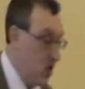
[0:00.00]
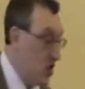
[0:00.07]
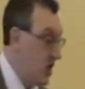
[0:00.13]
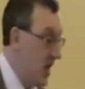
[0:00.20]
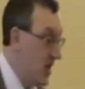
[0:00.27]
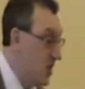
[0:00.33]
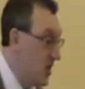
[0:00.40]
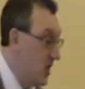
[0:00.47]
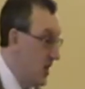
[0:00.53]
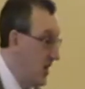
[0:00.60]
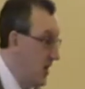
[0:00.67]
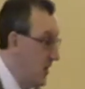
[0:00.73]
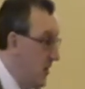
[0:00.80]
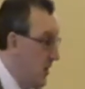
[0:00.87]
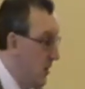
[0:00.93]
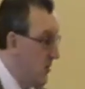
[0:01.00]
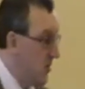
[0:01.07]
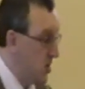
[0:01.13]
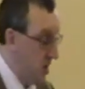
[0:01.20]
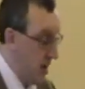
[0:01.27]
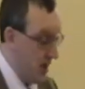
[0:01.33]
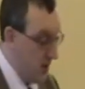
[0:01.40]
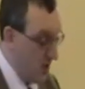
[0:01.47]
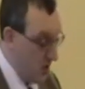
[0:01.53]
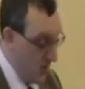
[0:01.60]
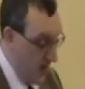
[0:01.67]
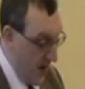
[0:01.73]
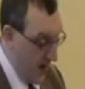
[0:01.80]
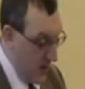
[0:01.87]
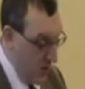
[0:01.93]
necessity of
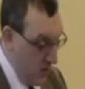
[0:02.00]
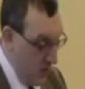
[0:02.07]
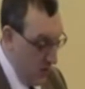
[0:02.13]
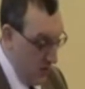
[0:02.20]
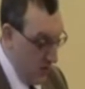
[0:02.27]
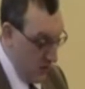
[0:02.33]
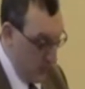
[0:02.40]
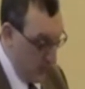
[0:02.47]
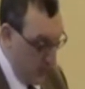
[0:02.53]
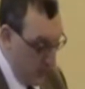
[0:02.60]
satisfaction